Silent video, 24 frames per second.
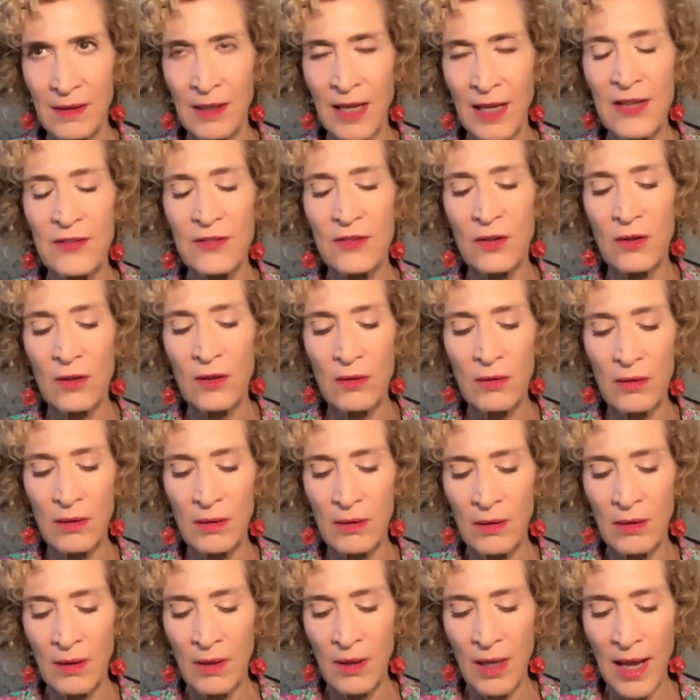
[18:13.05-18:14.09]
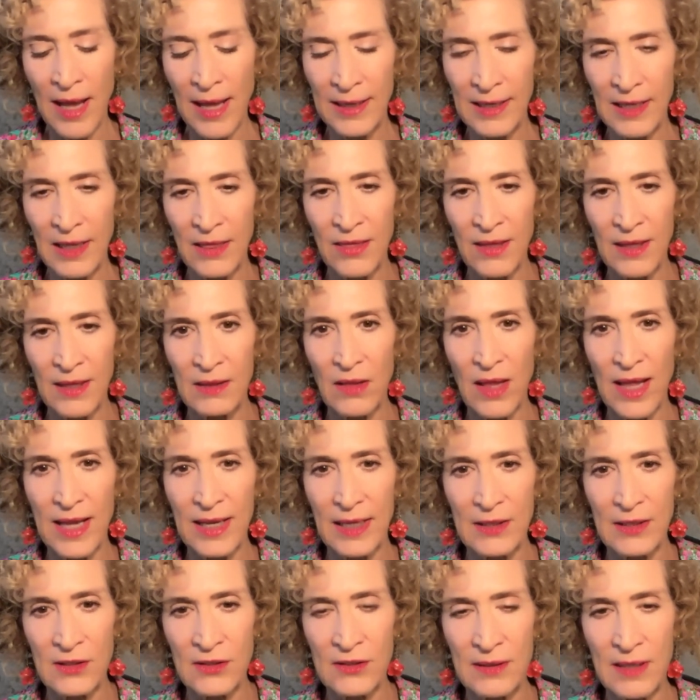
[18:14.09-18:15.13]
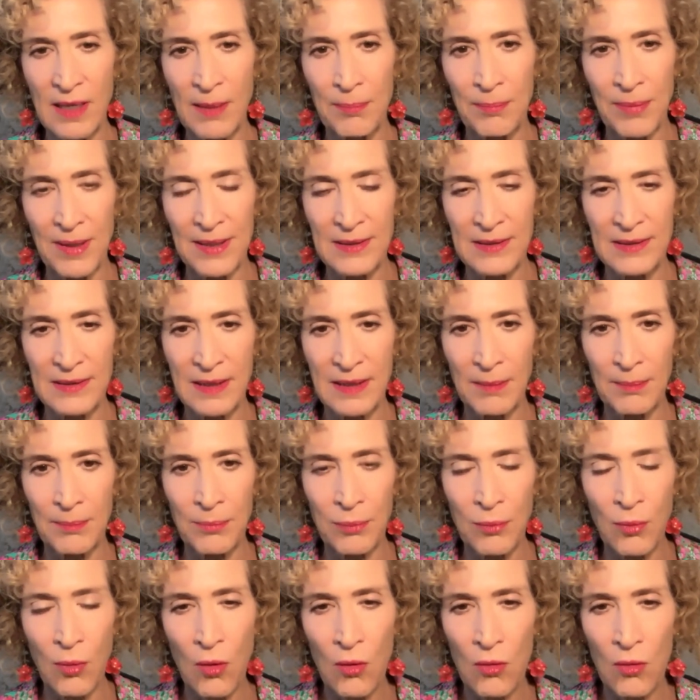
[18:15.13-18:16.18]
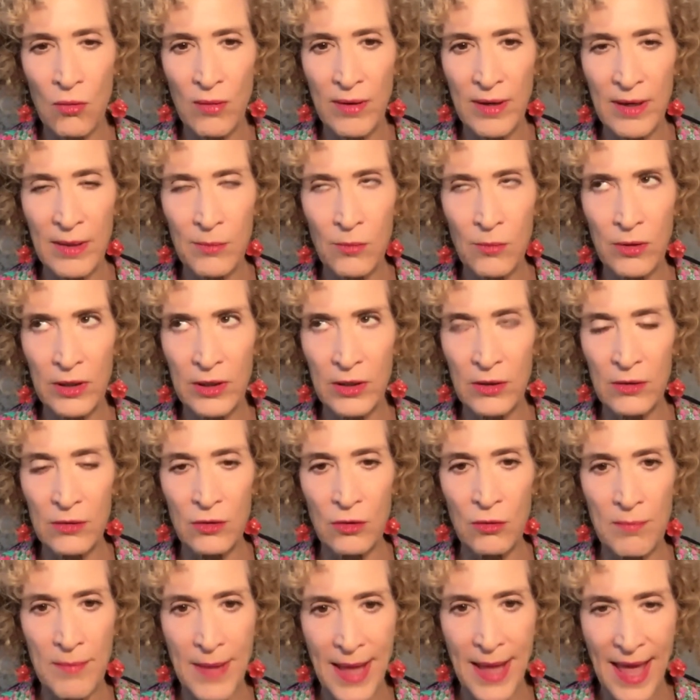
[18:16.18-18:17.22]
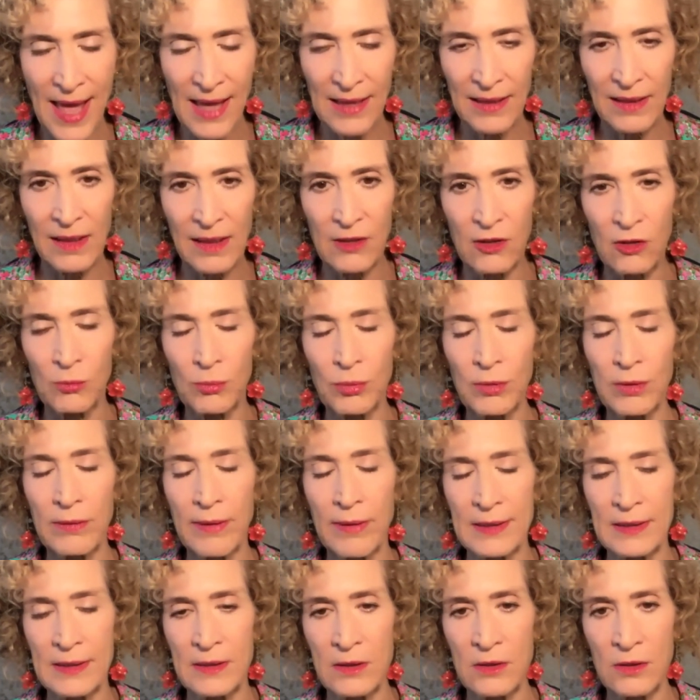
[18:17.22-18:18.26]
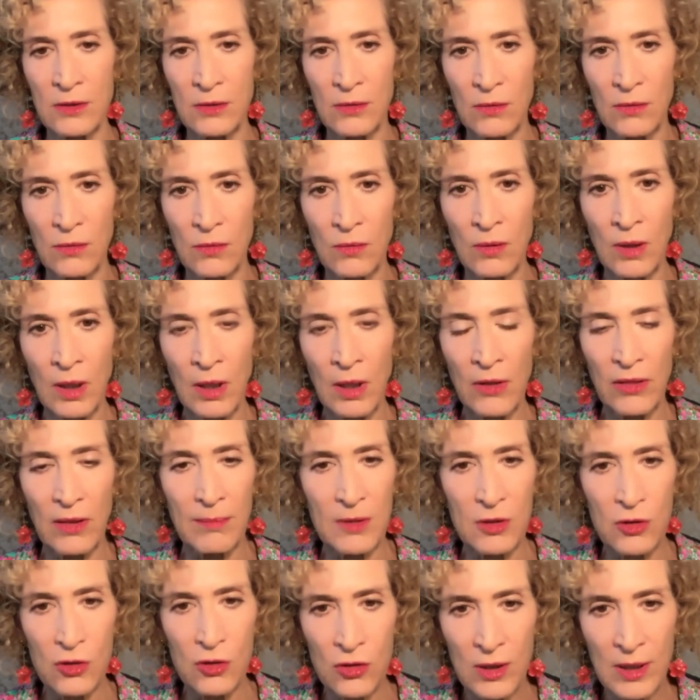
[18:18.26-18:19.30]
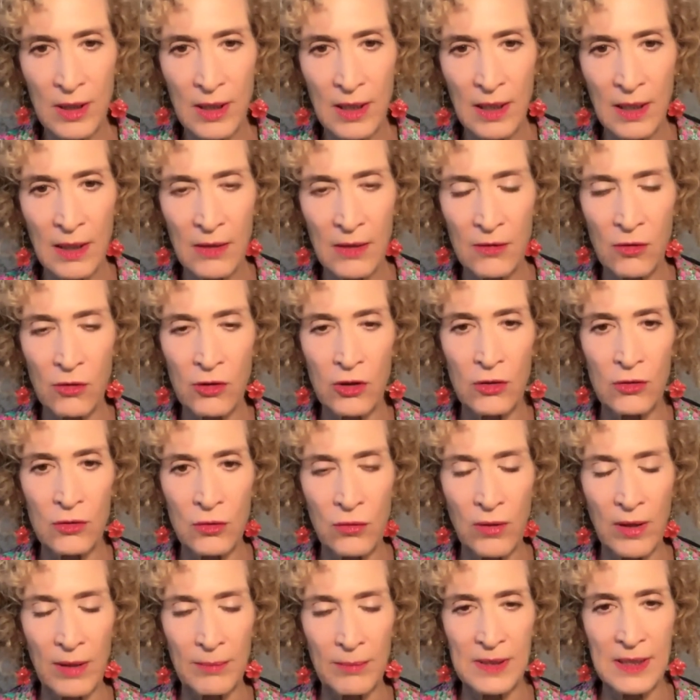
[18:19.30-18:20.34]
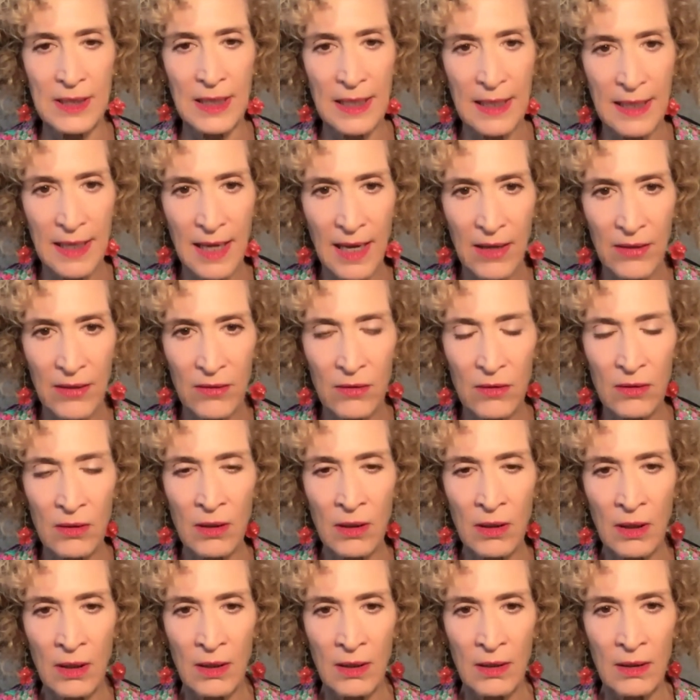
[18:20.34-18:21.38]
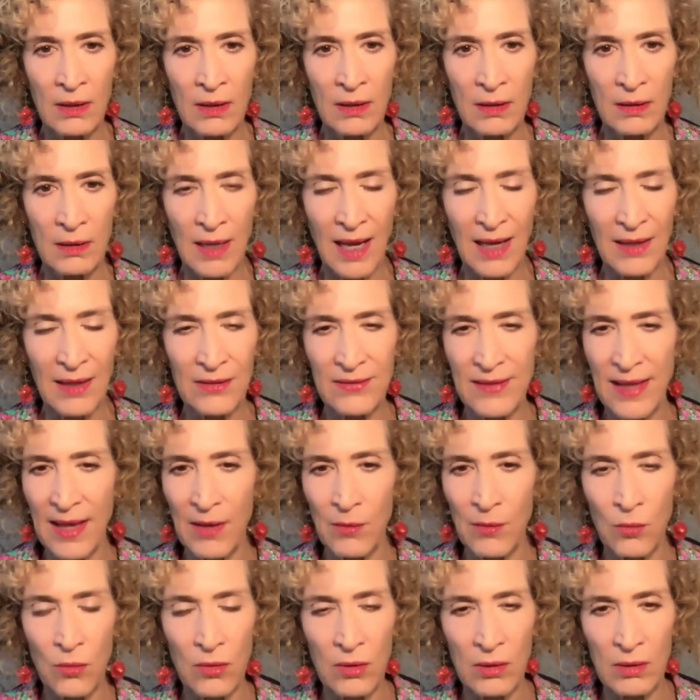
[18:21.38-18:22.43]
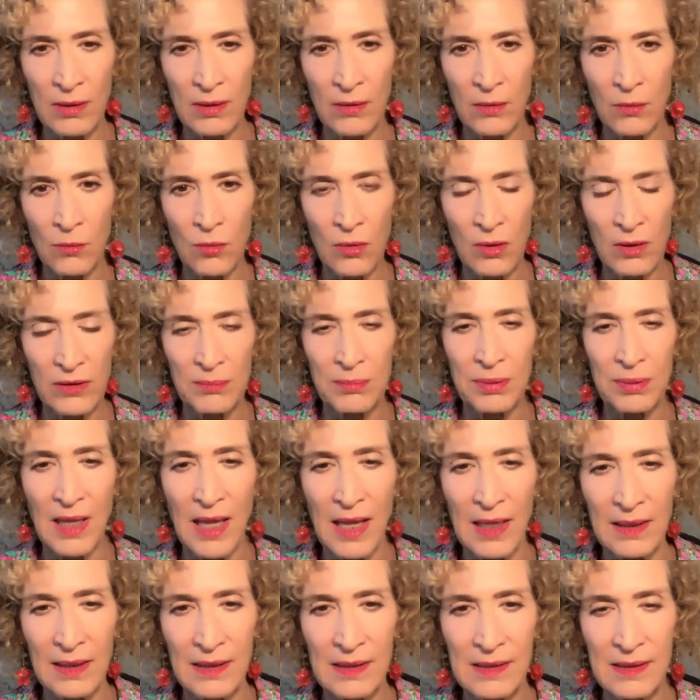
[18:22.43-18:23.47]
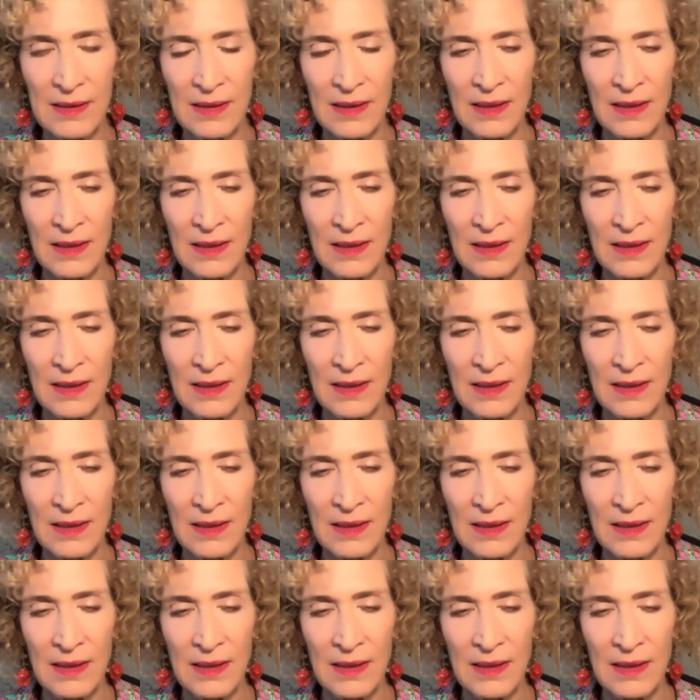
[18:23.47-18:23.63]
Is there anything like a step-by-step program where you do mat and then you progress to the machines or you do them together? How does that work in the world of Pilates?